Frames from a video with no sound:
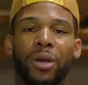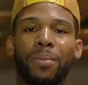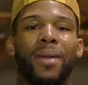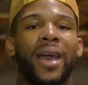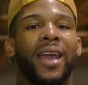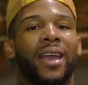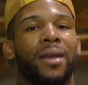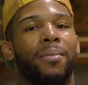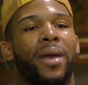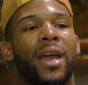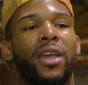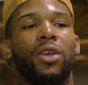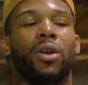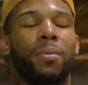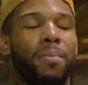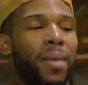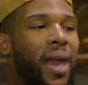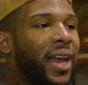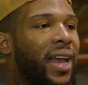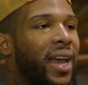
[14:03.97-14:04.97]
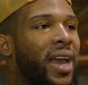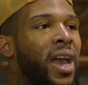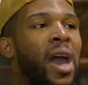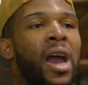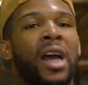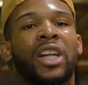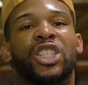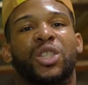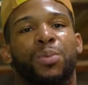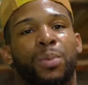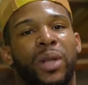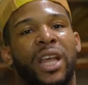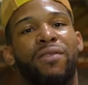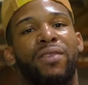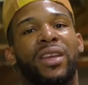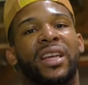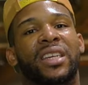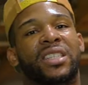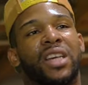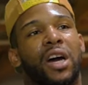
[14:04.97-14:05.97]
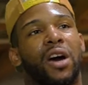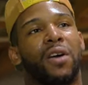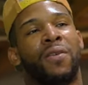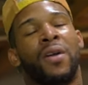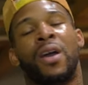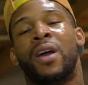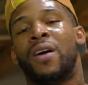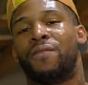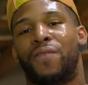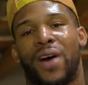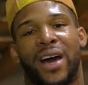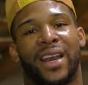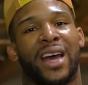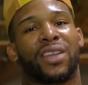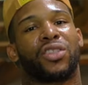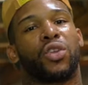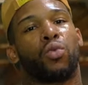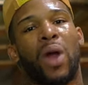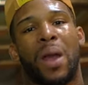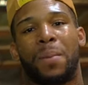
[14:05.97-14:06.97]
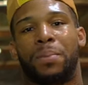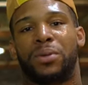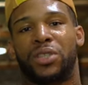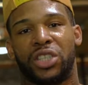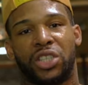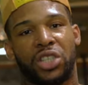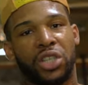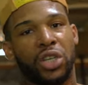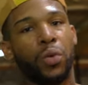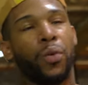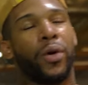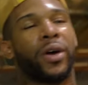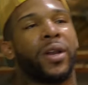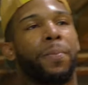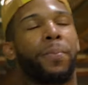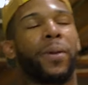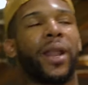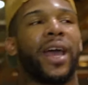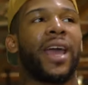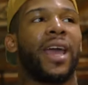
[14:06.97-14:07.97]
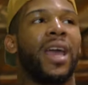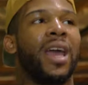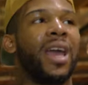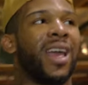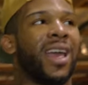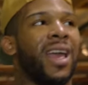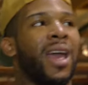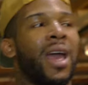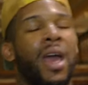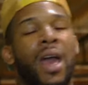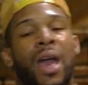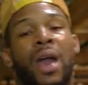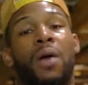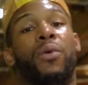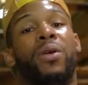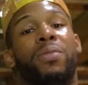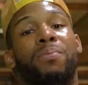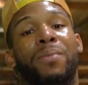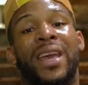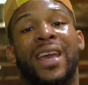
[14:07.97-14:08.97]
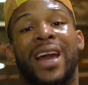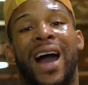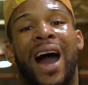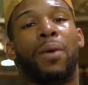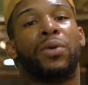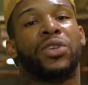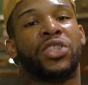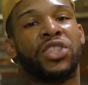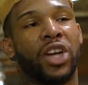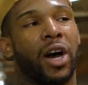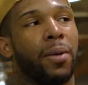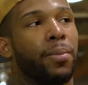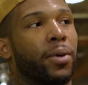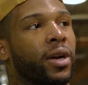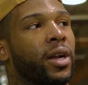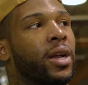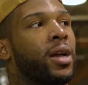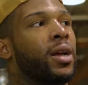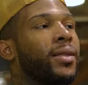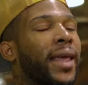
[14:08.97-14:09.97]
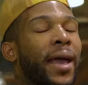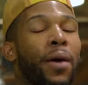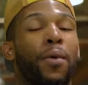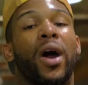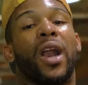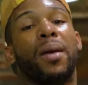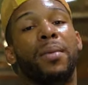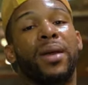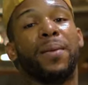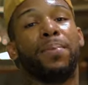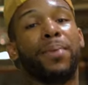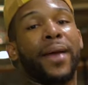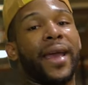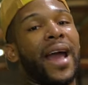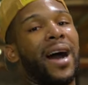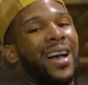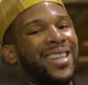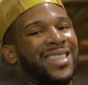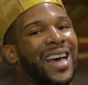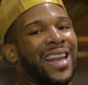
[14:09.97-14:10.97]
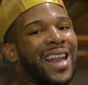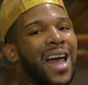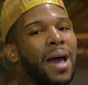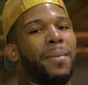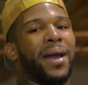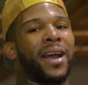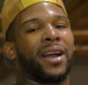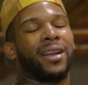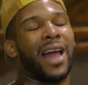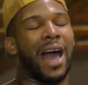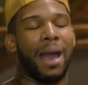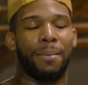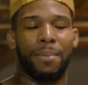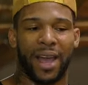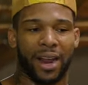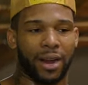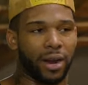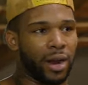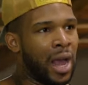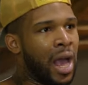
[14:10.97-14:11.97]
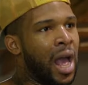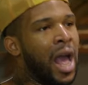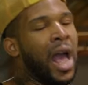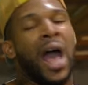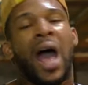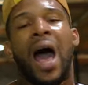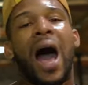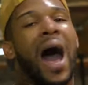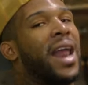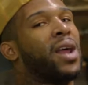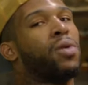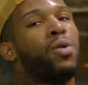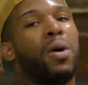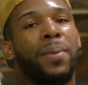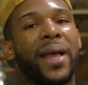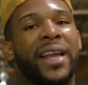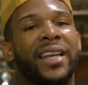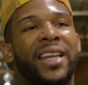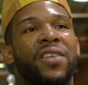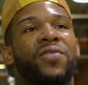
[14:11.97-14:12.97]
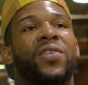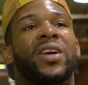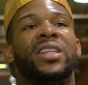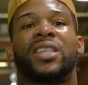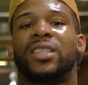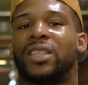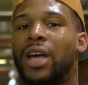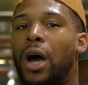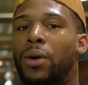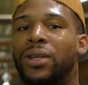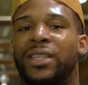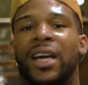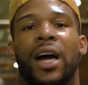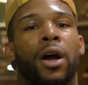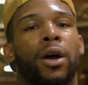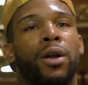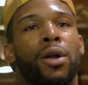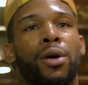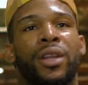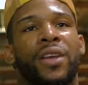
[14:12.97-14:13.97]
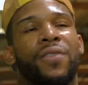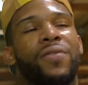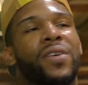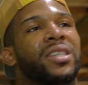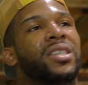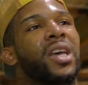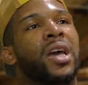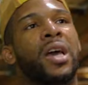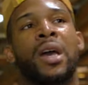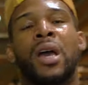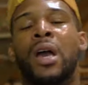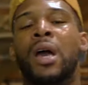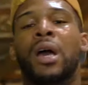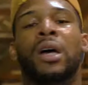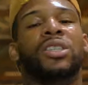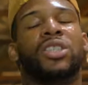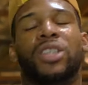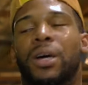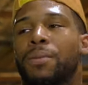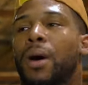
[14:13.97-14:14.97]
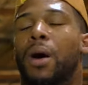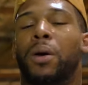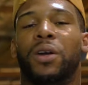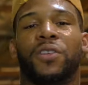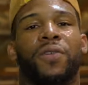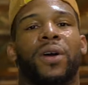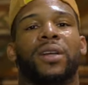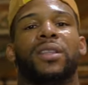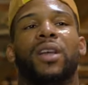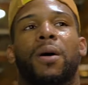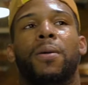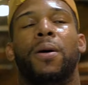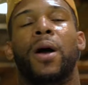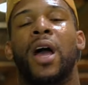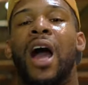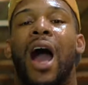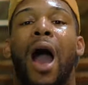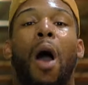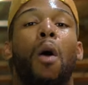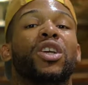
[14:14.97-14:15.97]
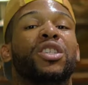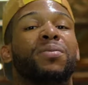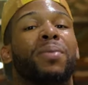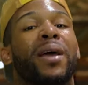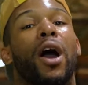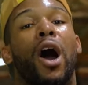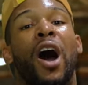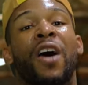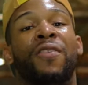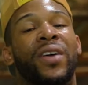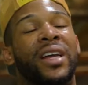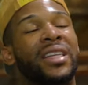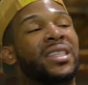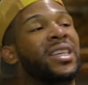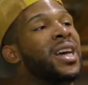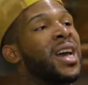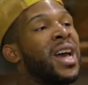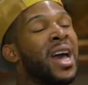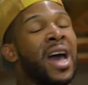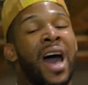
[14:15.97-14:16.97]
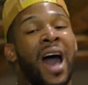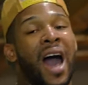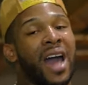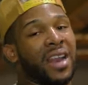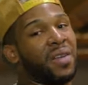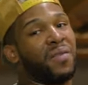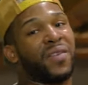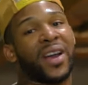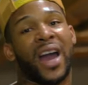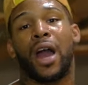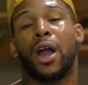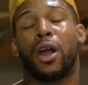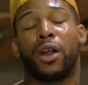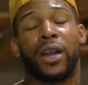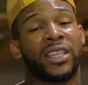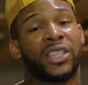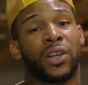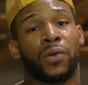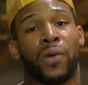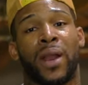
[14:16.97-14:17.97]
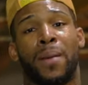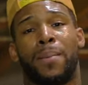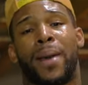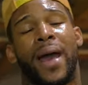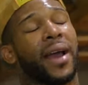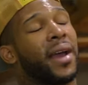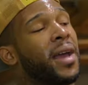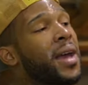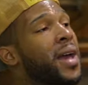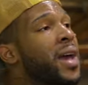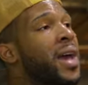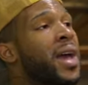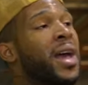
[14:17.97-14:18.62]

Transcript: You can make it, man. You can make it. Just believe in yourself. Find out the right position you want to play. With me, I was stubborn. They wanted me to play outside linebacker. I didn't want to play defense because I always got hurt on defense. Something always fucked up. I wanted to play offense. I never got hurt as a running back.